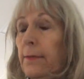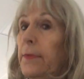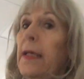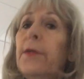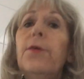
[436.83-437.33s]

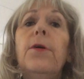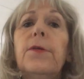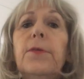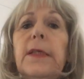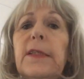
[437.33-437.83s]
We
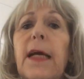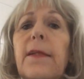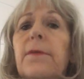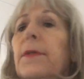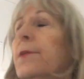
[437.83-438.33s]
talk to each
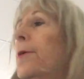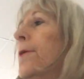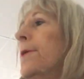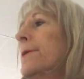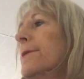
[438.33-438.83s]
other, we
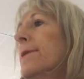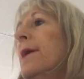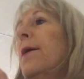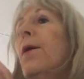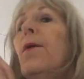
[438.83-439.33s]
talked
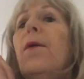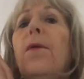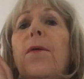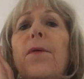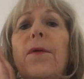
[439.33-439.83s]

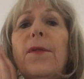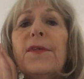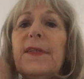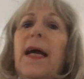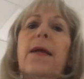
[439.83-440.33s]
all
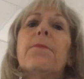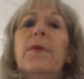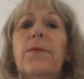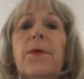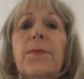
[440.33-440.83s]
the time.
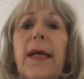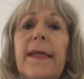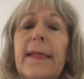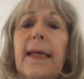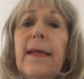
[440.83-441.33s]
We were
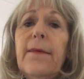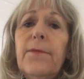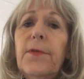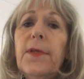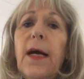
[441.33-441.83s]
waiting
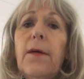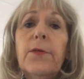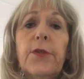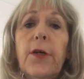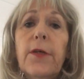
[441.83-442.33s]
for our
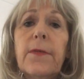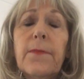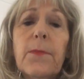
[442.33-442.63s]
turn.